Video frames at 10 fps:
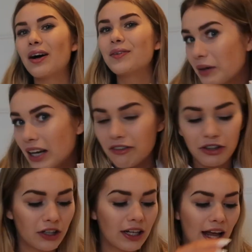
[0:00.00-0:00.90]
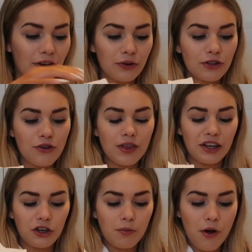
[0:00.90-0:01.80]
but we love a good candle, so
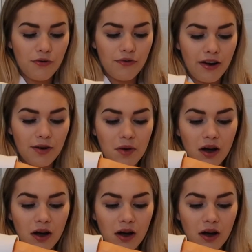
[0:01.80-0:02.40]
thank you both very